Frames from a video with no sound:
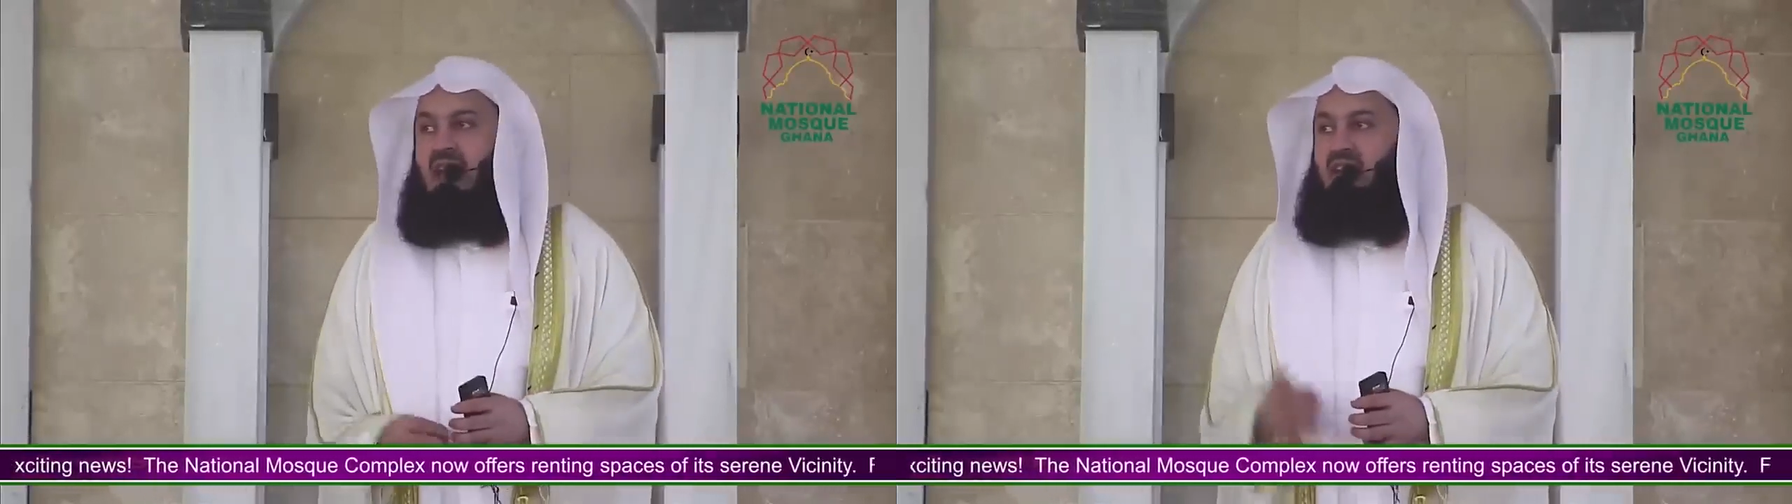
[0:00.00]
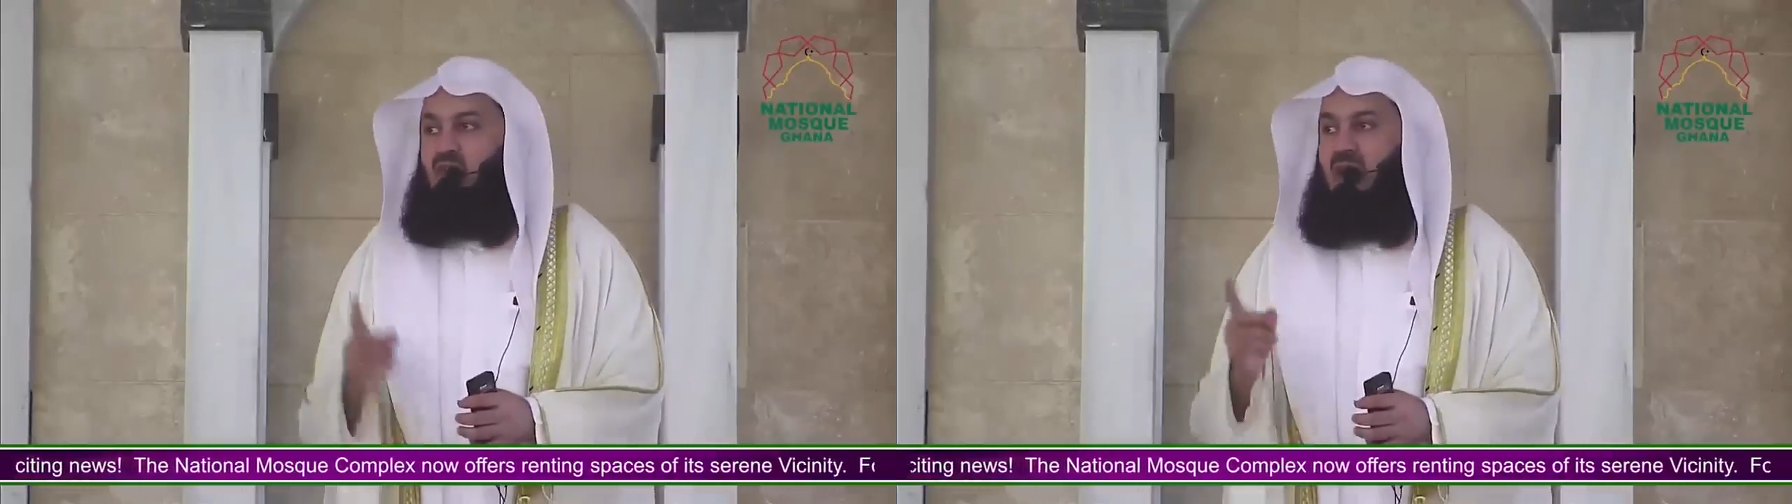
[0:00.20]

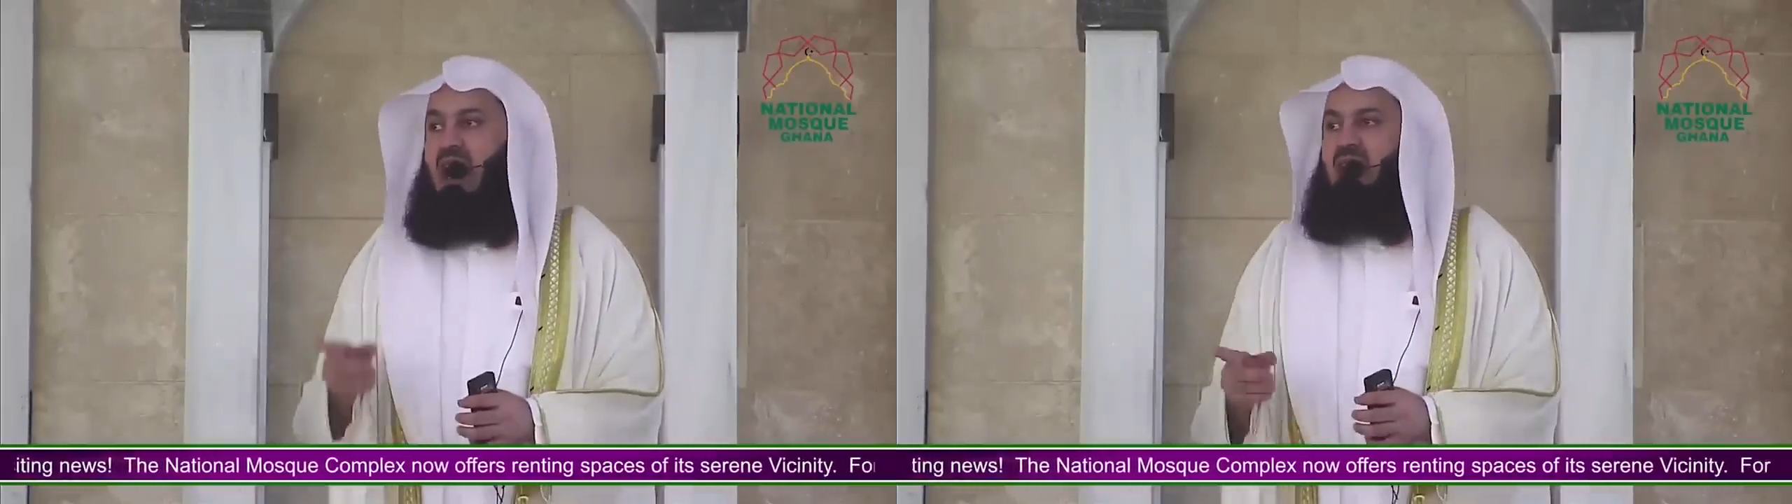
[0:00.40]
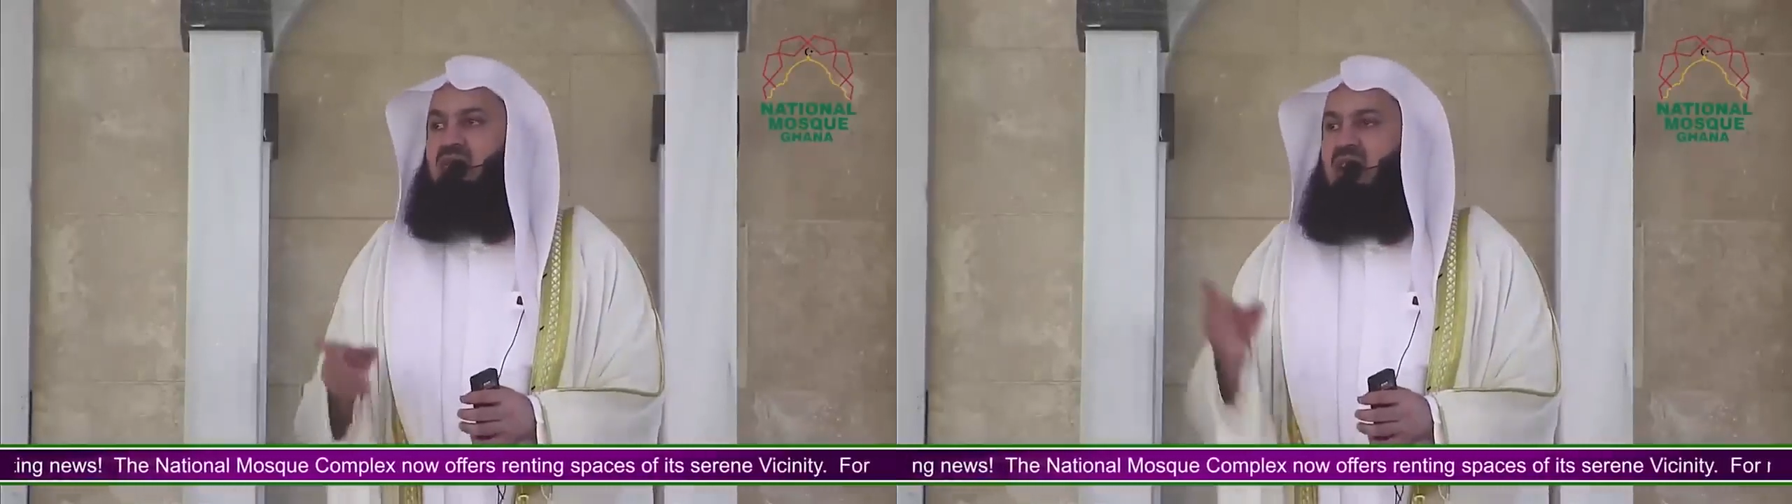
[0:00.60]
And if you
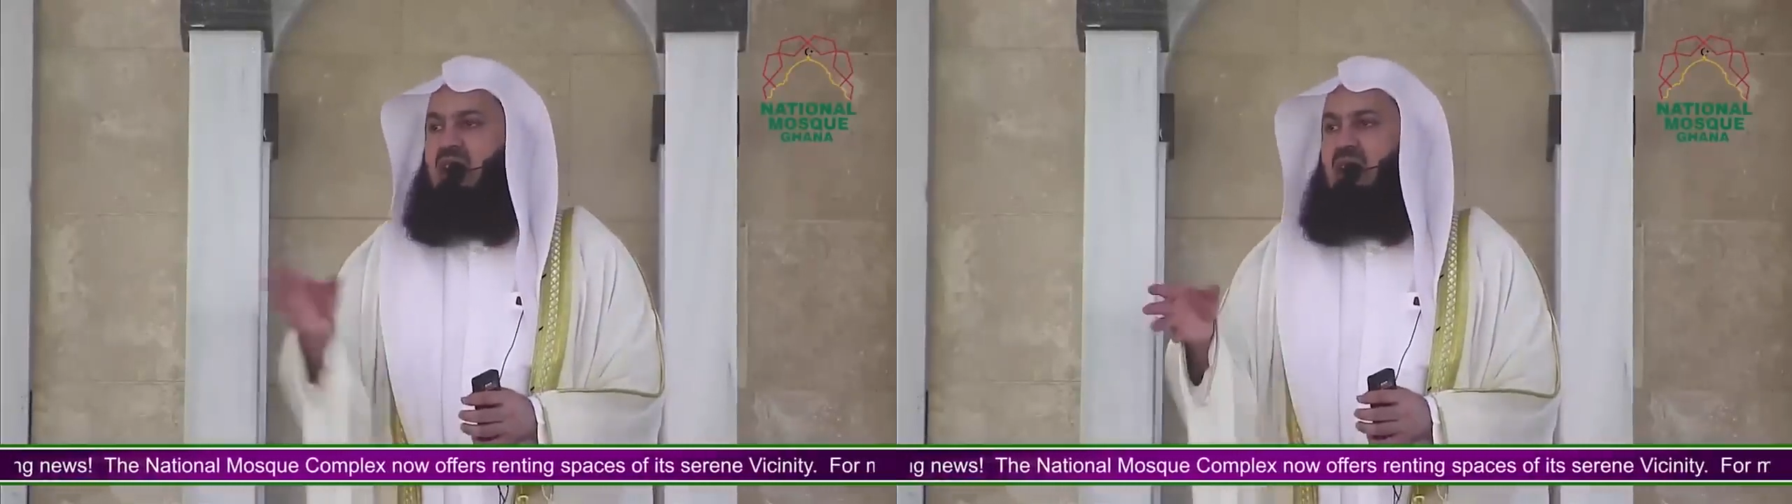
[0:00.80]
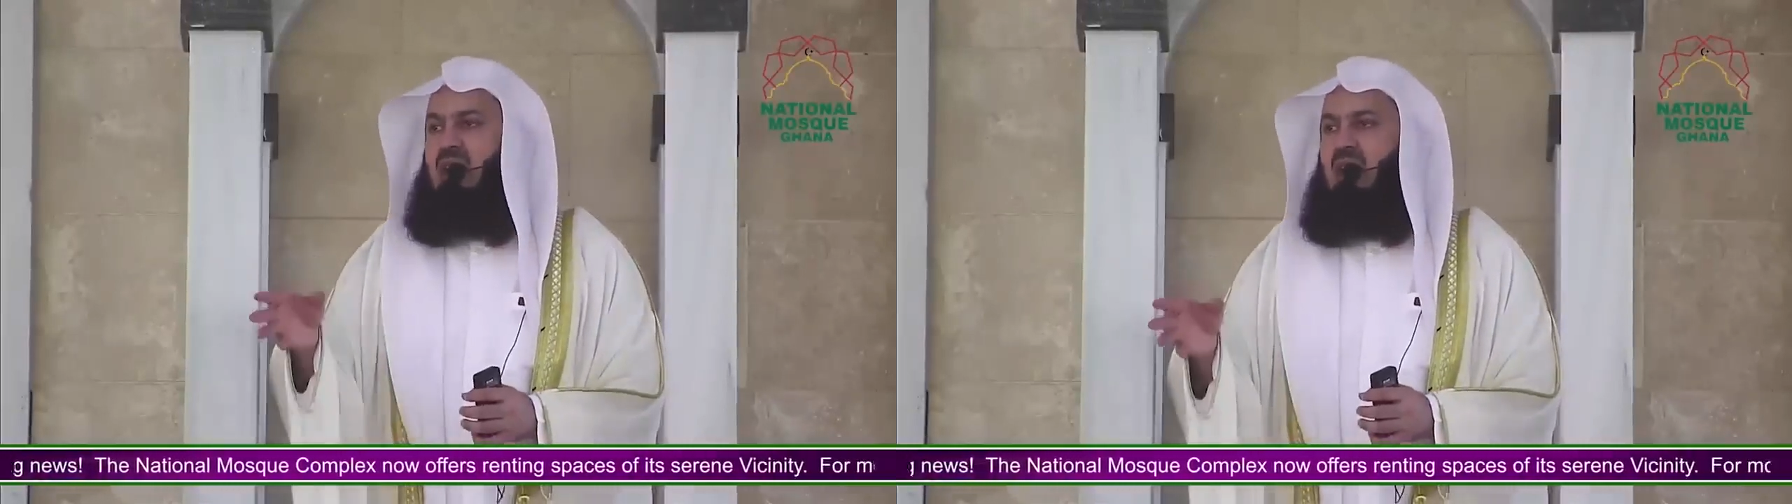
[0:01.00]
have,
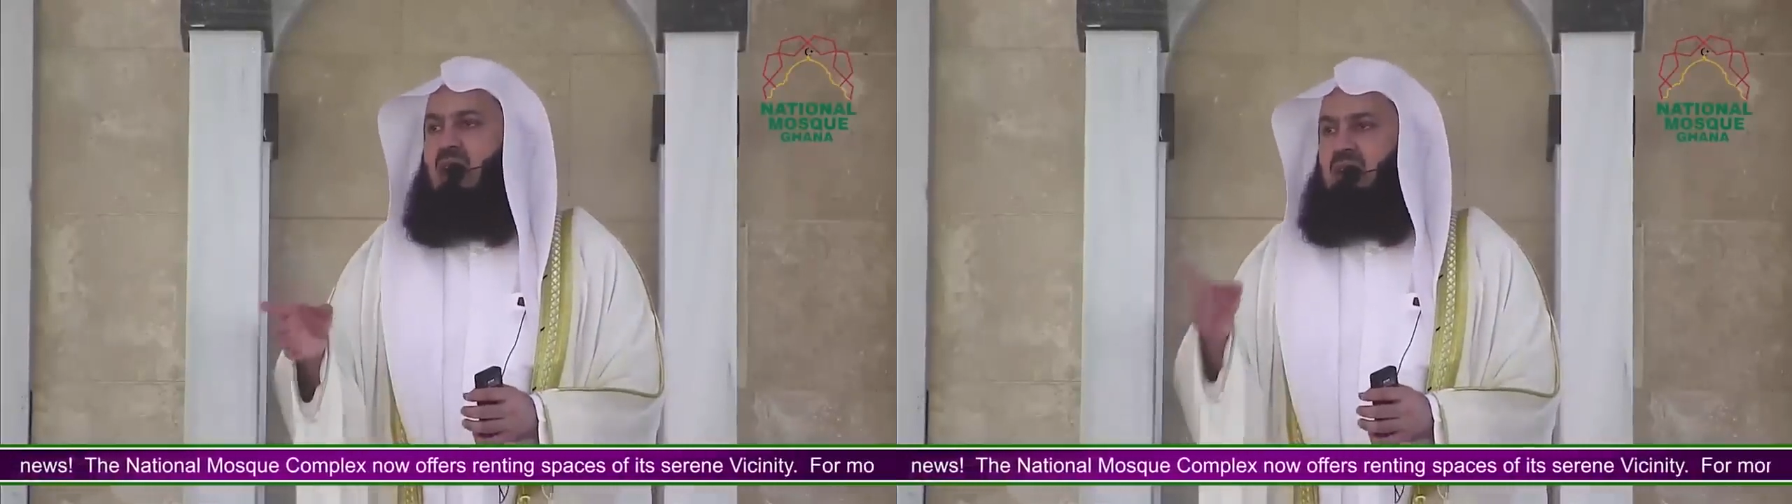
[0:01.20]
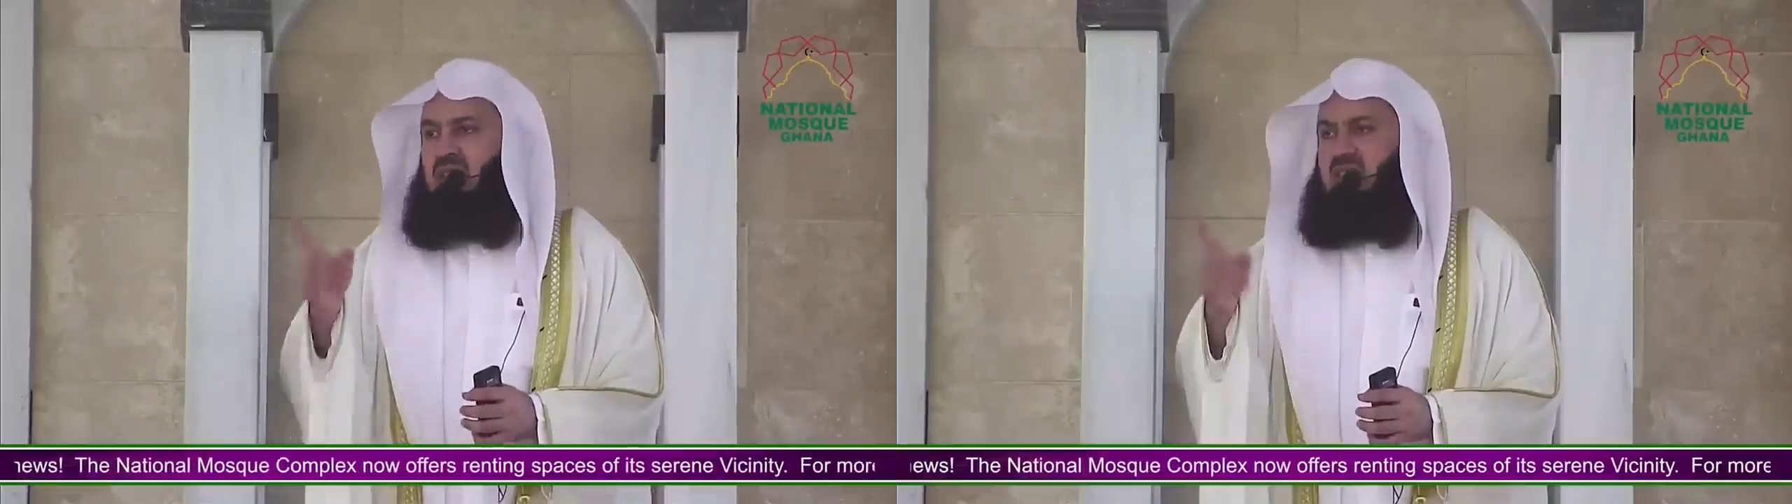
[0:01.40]
thank Allah,